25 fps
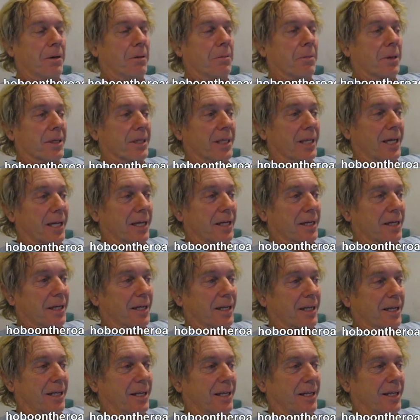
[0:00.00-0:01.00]
but
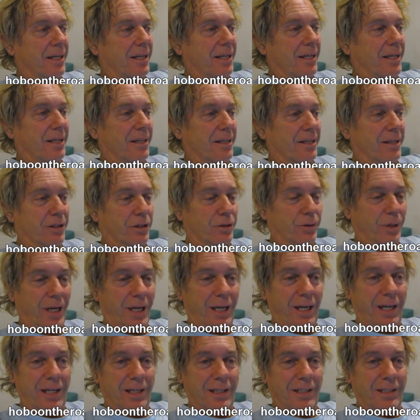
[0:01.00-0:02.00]
then the
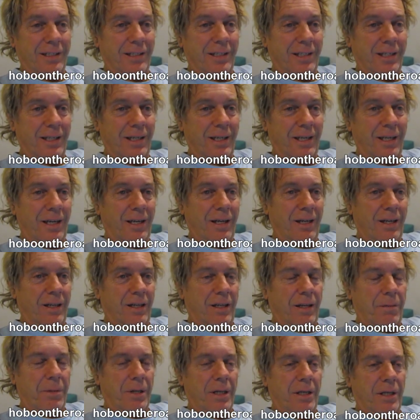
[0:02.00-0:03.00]
train is,
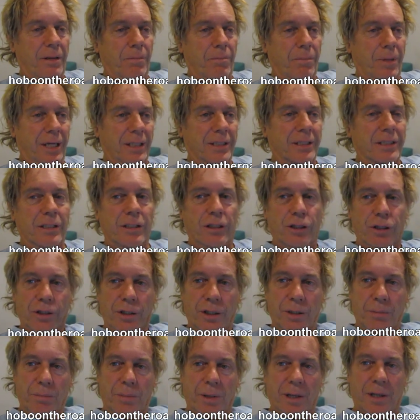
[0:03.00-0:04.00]
the bus to
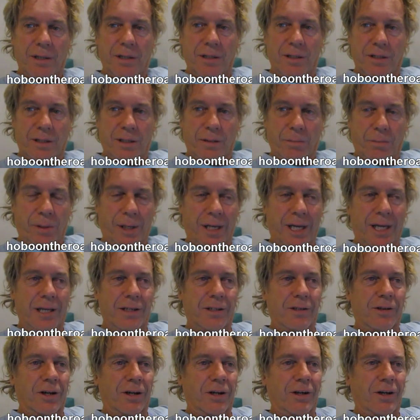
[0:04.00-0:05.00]
the plane
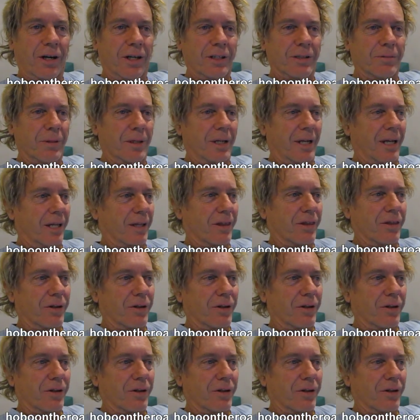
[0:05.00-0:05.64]
is going to cost me like